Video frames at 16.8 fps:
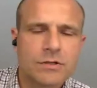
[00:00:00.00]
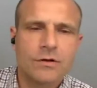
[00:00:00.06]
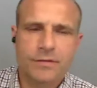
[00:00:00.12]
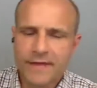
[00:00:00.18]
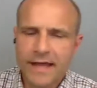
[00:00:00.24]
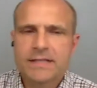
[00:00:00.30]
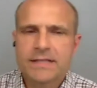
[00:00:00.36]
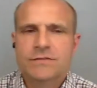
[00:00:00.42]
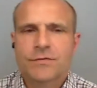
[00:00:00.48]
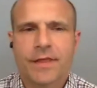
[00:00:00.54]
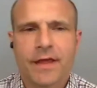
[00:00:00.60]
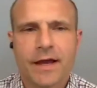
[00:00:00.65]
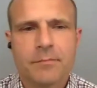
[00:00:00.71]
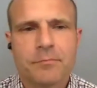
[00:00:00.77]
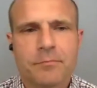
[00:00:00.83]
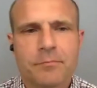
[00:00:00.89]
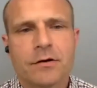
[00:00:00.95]
Thanks for
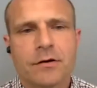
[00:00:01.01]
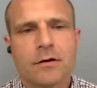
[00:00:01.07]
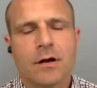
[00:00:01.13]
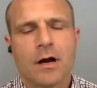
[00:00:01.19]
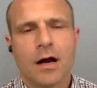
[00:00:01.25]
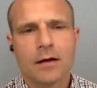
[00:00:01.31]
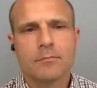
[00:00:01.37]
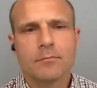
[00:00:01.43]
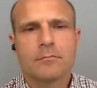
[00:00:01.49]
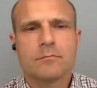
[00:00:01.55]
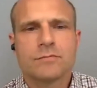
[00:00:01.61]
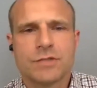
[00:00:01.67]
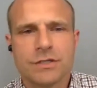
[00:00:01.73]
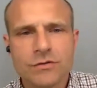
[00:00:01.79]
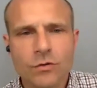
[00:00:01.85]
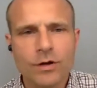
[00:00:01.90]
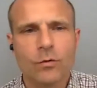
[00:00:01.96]
that, Peter. I'm
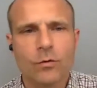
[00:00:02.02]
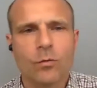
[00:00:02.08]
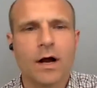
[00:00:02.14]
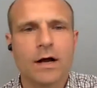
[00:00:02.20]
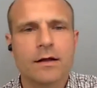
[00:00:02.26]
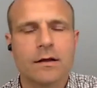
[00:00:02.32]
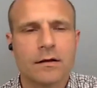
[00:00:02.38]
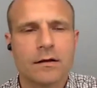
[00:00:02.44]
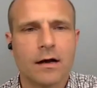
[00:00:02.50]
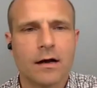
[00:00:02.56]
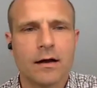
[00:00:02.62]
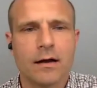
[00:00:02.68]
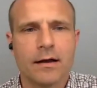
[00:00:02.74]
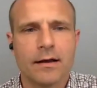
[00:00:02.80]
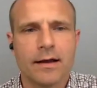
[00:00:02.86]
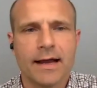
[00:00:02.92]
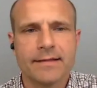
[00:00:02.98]
just going to walk
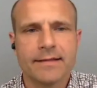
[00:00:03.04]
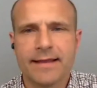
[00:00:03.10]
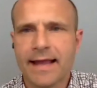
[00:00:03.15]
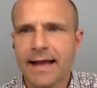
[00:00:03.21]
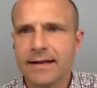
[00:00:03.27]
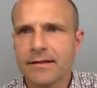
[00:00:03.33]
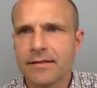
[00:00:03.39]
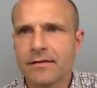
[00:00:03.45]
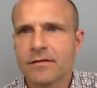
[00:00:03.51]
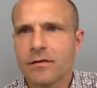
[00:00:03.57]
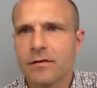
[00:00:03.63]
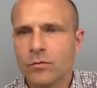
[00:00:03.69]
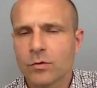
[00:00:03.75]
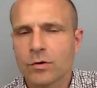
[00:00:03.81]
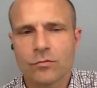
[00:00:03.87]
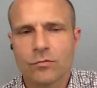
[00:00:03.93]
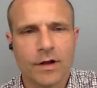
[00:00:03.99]
at the end of it.
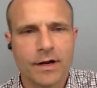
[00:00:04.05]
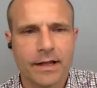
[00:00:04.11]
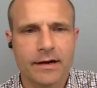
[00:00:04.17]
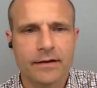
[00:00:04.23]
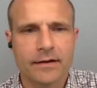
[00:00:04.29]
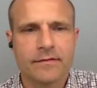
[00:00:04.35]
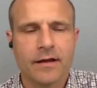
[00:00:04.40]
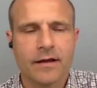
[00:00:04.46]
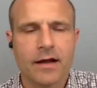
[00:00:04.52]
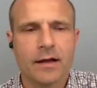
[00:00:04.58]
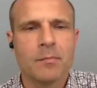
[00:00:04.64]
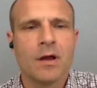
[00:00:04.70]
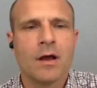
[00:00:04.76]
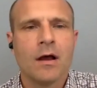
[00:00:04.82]
We're running out of time.